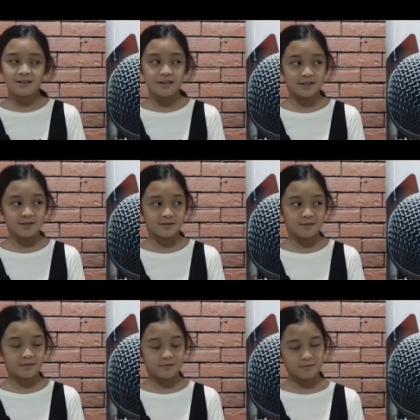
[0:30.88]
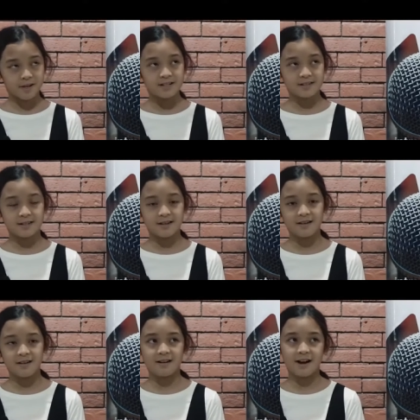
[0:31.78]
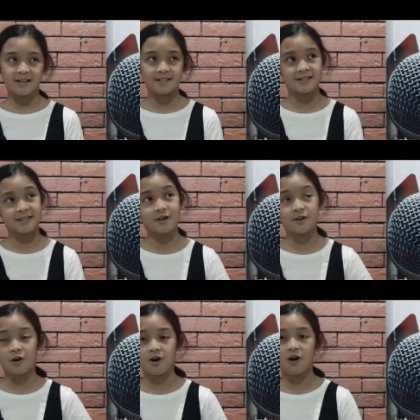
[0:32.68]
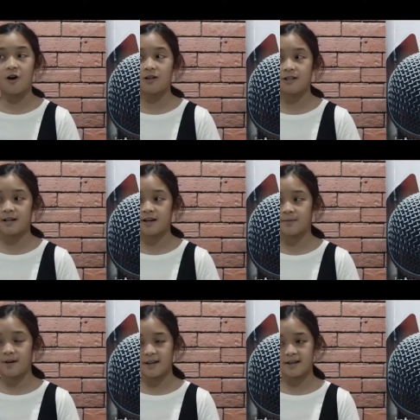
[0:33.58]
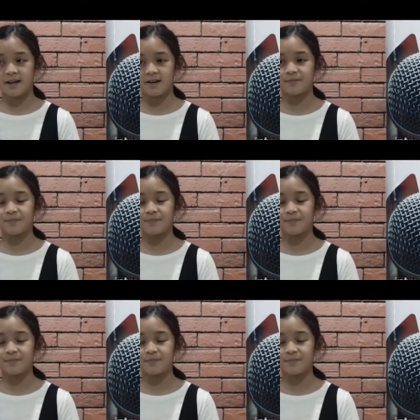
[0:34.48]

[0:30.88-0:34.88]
this Wednesday, and I just need all the help I can.